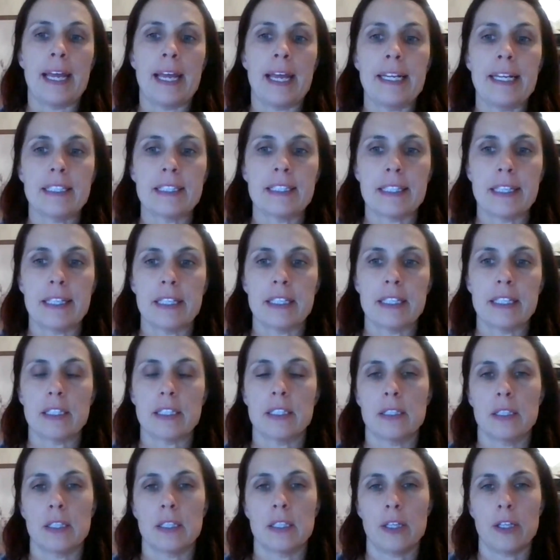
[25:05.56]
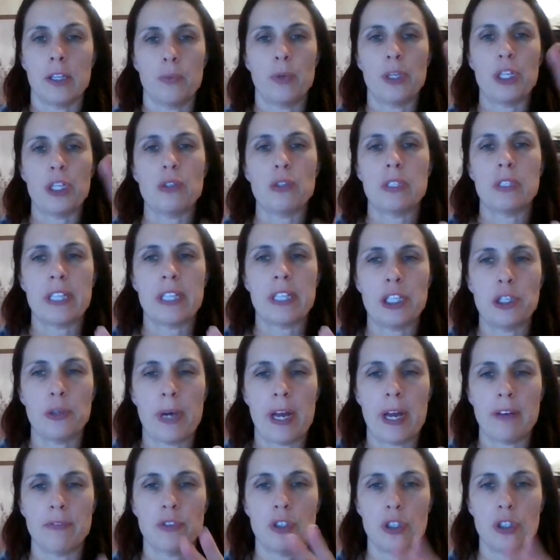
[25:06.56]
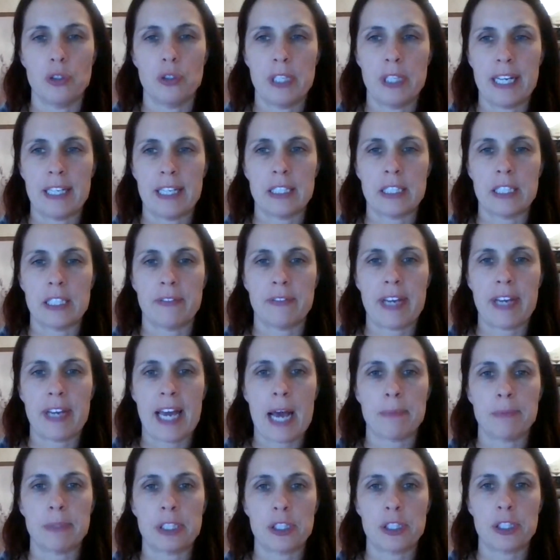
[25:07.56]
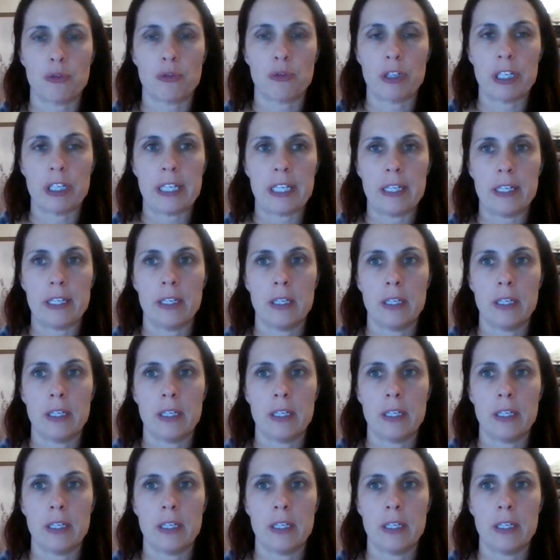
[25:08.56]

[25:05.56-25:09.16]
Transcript: And is it, when you say you have 2 days of CAPS 3,